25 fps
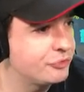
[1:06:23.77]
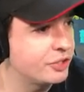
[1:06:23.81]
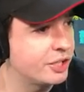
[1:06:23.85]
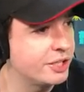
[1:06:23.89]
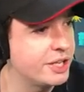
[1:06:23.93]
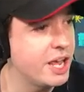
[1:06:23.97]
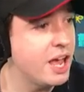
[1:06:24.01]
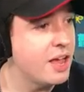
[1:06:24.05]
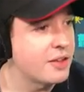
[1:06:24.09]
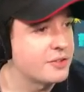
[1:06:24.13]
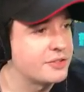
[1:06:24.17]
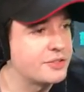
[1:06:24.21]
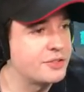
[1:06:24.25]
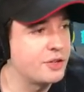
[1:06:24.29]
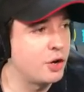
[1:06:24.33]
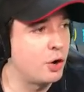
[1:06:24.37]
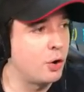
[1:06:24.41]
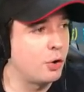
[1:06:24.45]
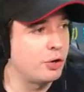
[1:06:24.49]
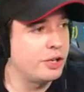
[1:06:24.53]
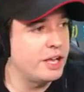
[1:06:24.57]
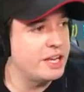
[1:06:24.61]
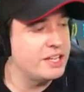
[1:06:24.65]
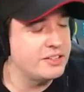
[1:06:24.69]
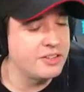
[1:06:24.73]
Yeah, so
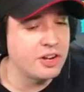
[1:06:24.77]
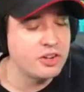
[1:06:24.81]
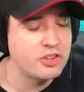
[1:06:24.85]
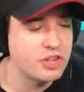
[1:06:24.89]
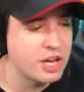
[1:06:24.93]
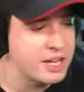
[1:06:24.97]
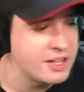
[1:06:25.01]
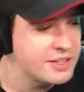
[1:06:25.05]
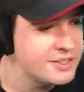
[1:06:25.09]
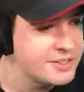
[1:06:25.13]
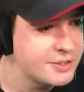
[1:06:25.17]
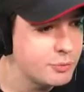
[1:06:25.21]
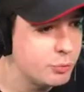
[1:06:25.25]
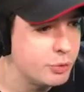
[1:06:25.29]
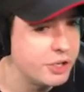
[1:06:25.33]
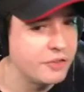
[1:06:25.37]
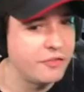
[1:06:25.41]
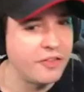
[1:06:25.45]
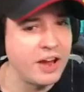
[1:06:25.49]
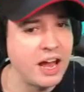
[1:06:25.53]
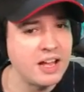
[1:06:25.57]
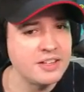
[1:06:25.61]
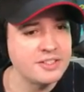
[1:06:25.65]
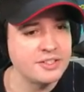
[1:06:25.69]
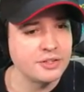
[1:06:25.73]
ladies and gents,
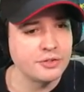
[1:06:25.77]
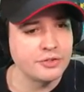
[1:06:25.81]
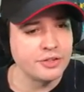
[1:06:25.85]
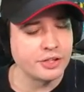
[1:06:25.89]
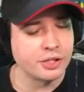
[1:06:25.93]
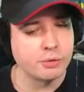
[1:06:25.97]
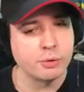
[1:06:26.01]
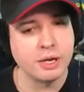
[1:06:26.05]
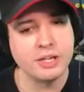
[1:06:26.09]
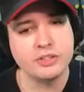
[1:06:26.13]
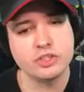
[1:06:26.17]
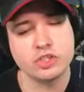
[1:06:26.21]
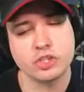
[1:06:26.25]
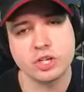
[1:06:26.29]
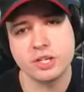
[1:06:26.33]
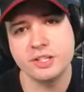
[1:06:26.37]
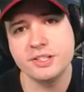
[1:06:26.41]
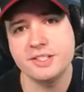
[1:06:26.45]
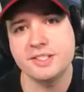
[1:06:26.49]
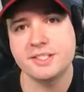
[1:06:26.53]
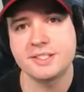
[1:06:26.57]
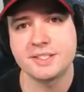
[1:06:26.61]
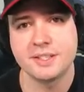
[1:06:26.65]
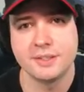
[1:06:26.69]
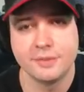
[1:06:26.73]
we've answered the
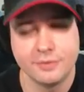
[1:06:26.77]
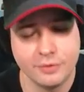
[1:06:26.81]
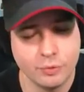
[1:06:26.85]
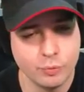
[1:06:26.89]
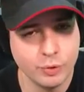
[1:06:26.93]
questions.